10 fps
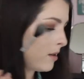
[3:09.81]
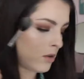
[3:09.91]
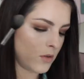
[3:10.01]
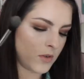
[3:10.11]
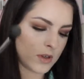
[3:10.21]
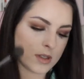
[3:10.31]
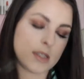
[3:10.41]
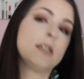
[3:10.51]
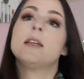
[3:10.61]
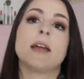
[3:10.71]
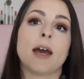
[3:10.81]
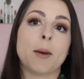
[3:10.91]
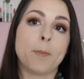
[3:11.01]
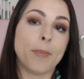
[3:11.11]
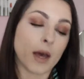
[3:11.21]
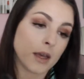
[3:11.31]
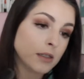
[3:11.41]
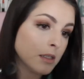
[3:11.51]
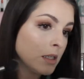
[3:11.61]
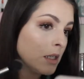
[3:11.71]
I don't know if you can see that,
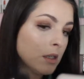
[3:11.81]
but